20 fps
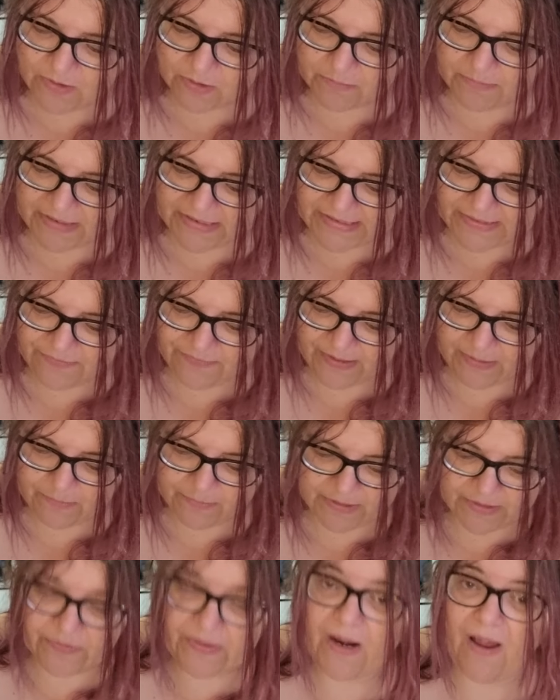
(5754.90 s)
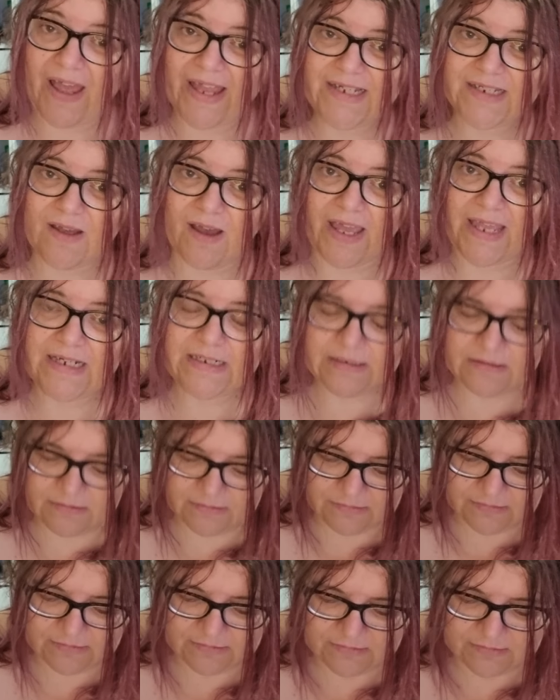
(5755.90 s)
on a piece of fabric that I dyed
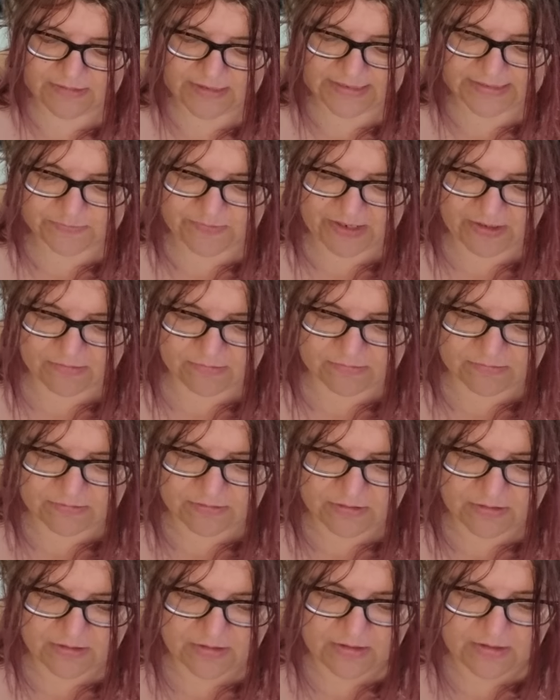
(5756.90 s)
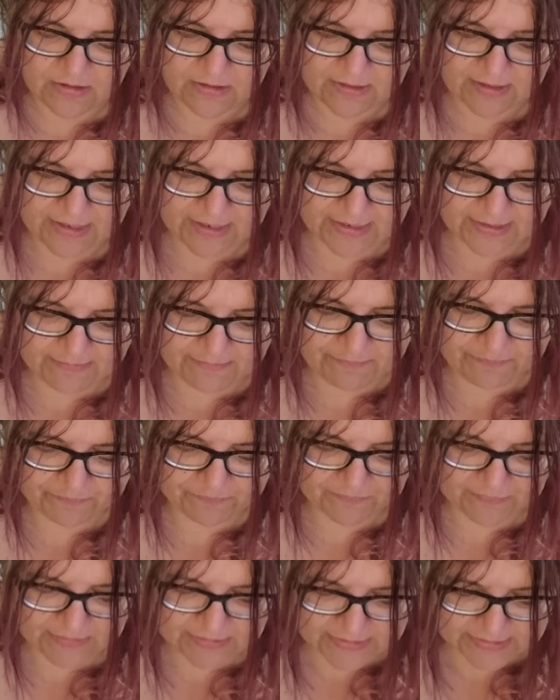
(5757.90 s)
as well.
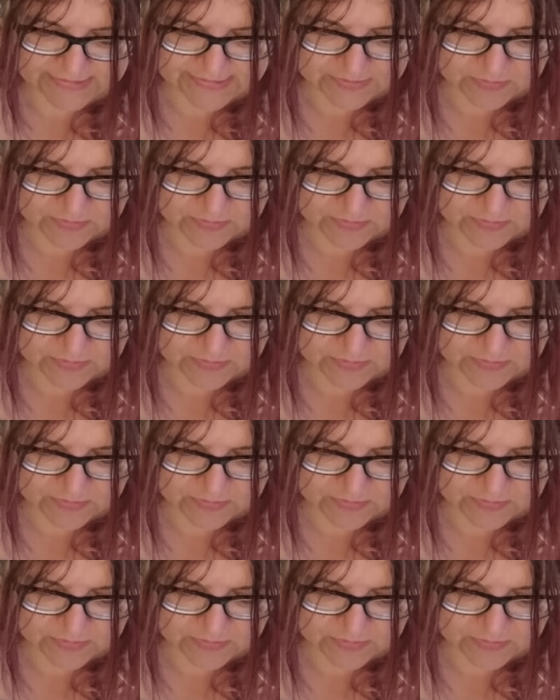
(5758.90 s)
It's